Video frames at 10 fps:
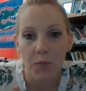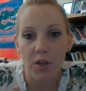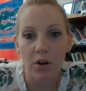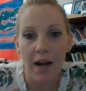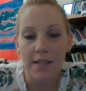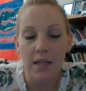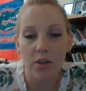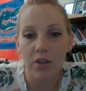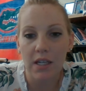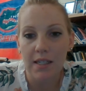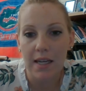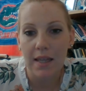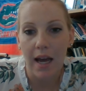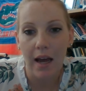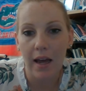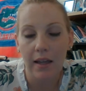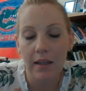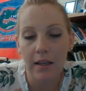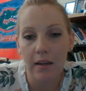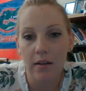the grass and other things like that, and
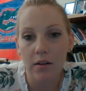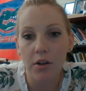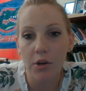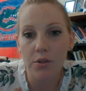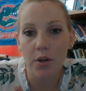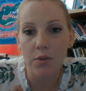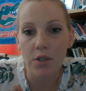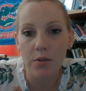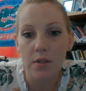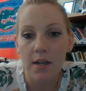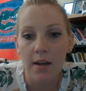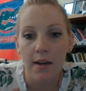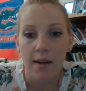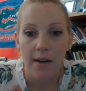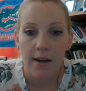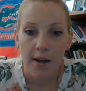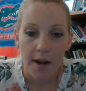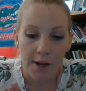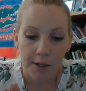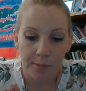then closed-toed shoes.
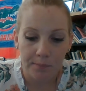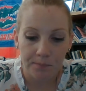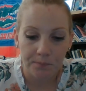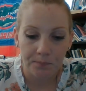I